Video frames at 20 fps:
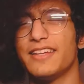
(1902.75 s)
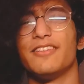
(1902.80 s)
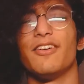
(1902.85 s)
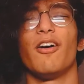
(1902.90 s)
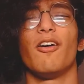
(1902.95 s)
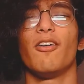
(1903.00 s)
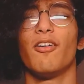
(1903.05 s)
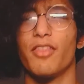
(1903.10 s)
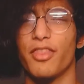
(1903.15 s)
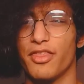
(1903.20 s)
and
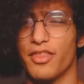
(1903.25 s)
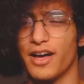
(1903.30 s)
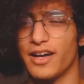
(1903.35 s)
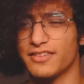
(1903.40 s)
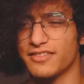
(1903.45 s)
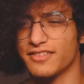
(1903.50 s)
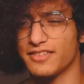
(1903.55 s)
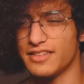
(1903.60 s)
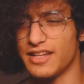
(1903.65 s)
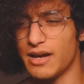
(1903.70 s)
all
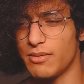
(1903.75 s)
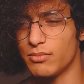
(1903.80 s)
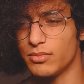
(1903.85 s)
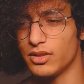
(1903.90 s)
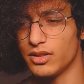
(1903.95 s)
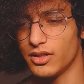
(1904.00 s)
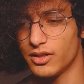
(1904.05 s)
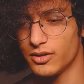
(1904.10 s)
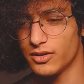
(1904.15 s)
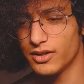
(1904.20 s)
thoughts down
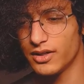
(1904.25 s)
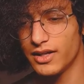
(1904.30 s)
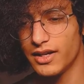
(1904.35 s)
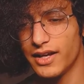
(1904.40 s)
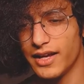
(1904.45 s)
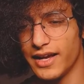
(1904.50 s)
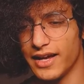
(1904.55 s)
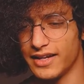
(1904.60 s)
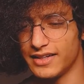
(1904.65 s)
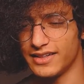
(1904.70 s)
below,
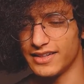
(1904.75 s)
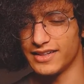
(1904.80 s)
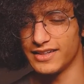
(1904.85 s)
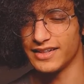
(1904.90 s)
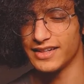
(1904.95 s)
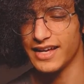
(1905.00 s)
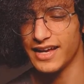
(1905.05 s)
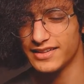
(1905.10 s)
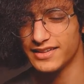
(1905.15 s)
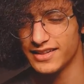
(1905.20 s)
and
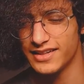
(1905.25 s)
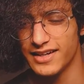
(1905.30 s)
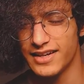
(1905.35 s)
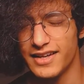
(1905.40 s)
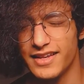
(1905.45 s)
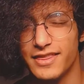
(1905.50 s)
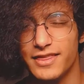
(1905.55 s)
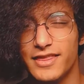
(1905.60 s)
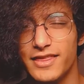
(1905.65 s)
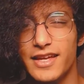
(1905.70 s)
again,
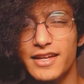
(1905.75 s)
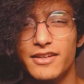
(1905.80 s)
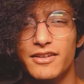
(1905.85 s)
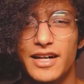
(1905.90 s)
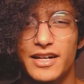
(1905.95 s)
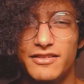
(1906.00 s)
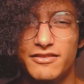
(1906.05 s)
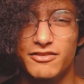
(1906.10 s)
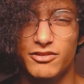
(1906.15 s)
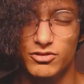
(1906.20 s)
thank you
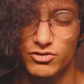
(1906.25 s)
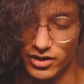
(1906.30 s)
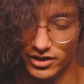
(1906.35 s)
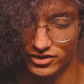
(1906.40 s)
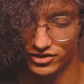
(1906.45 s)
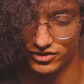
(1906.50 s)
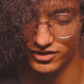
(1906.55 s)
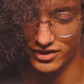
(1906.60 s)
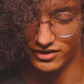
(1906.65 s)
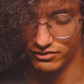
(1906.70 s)
guys so much for
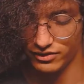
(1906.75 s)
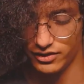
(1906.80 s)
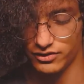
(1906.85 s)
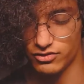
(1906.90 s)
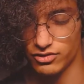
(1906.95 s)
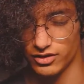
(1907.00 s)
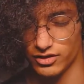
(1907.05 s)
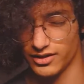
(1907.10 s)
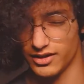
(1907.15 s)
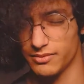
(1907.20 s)
watching today's video.
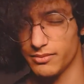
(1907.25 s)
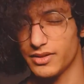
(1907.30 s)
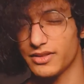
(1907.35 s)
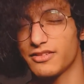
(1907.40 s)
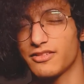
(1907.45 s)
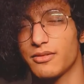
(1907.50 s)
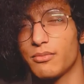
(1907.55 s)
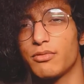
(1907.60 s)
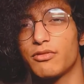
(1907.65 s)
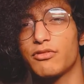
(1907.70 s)
Enjoy the like
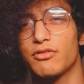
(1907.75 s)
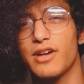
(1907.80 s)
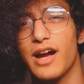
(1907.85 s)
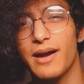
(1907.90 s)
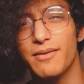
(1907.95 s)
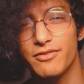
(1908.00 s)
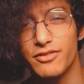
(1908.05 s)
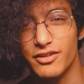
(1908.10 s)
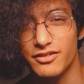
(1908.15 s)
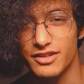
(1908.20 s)
button,
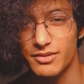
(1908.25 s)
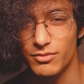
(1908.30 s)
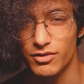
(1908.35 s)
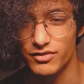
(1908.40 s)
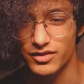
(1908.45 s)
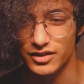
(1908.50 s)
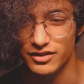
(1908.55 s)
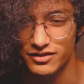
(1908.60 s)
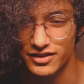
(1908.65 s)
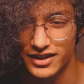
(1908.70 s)
subscribe if you want to see more
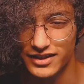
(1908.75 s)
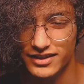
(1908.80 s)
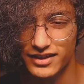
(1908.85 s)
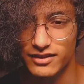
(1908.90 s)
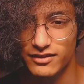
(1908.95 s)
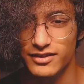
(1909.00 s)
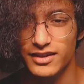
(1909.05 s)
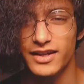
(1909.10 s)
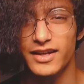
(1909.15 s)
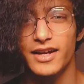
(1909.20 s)
videos like
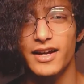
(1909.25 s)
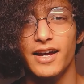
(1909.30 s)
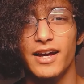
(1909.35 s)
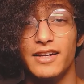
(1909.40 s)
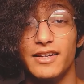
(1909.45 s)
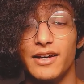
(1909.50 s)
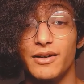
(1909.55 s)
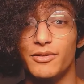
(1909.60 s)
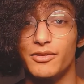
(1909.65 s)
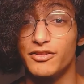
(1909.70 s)
this,
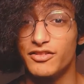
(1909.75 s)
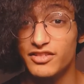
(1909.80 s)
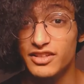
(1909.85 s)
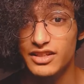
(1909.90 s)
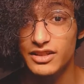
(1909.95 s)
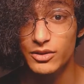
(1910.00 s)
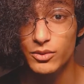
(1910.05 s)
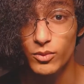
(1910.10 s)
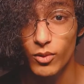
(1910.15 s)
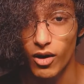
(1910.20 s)
and I will see
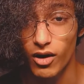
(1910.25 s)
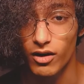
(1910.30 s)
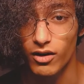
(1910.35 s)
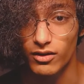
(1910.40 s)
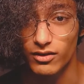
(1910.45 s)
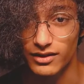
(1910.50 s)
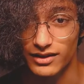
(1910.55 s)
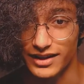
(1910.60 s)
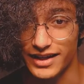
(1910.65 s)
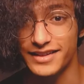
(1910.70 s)
you
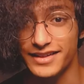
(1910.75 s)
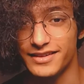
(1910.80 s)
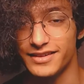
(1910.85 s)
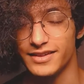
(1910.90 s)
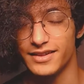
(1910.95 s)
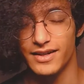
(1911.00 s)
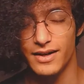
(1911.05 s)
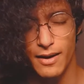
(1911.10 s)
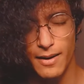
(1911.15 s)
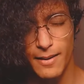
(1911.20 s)
all
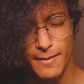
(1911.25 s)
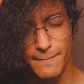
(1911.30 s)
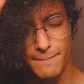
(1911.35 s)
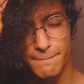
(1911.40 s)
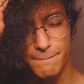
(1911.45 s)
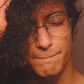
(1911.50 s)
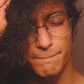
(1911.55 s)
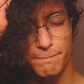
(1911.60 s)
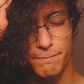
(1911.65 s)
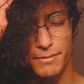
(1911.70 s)
later.
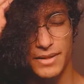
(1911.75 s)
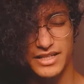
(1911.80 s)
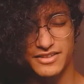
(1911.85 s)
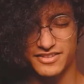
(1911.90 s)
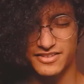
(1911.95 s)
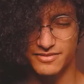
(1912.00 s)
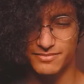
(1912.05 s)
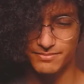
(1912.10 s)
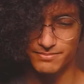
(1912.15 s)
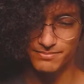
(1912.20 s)

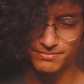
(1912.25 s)
Peace.